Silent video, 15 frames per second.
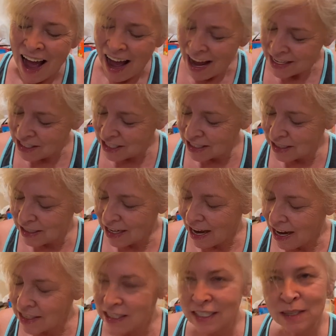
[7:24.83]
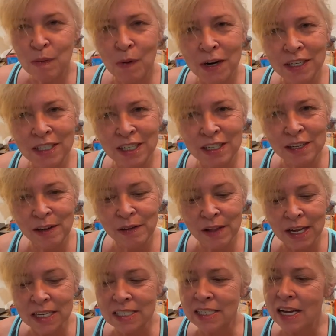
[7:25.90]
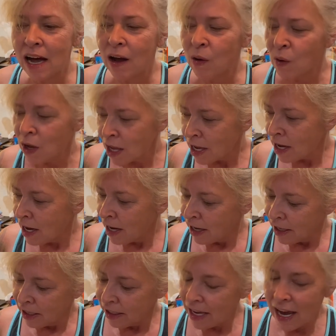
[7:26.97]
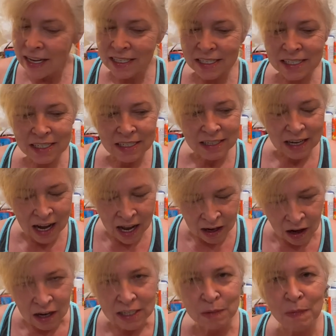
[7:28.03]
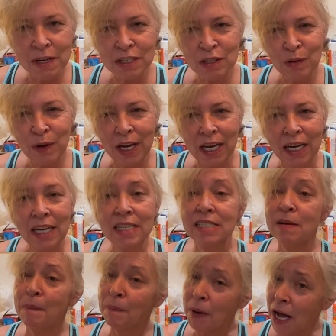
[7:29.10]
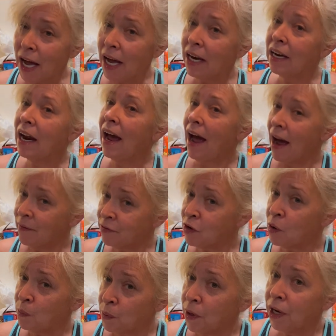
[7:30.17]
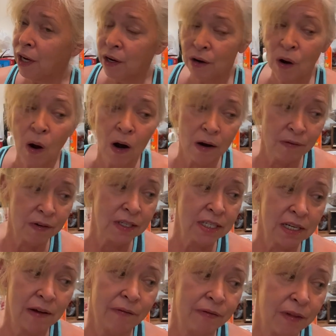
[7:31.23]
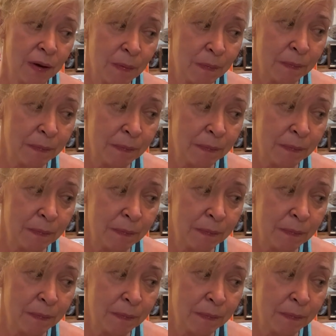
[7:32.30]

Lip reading: I just wanted to do this. So yes, I lost my zucchinis, but after a pretty good harvest of them.